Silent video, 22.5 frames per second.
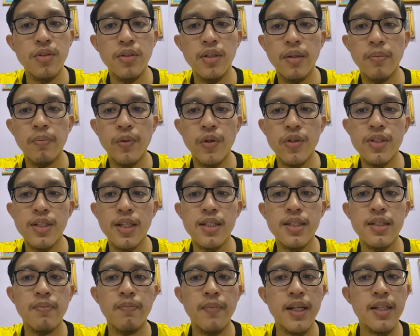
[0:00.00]

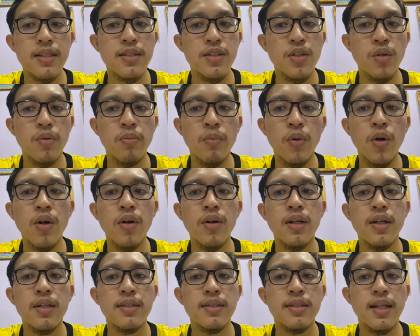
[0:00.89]
process makes you
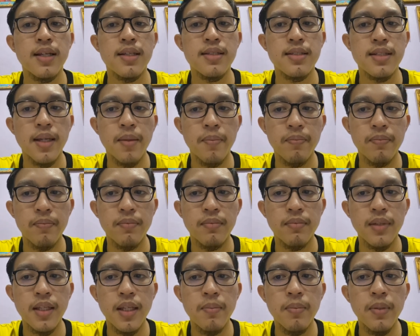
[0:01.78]
more
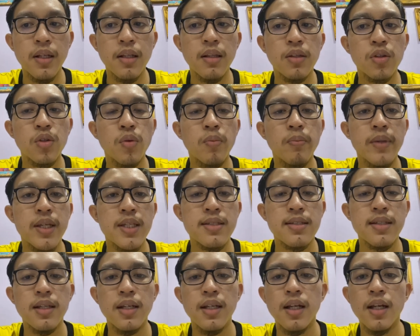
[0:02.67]
susceptible to
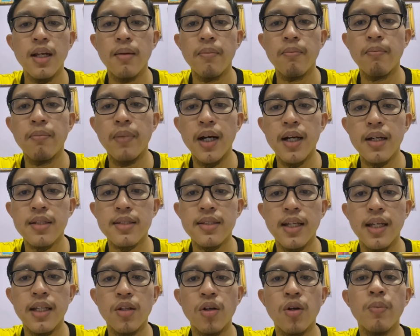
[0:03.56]
miss
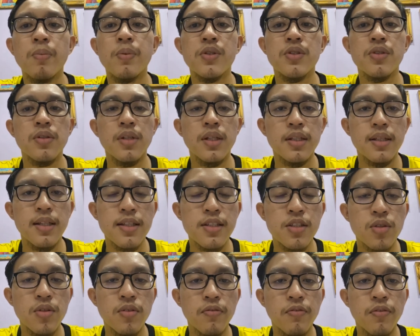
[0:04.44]
bugs and
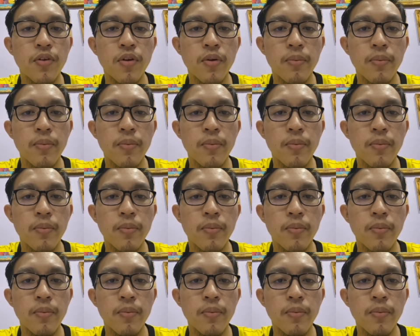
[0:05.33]
opportunities for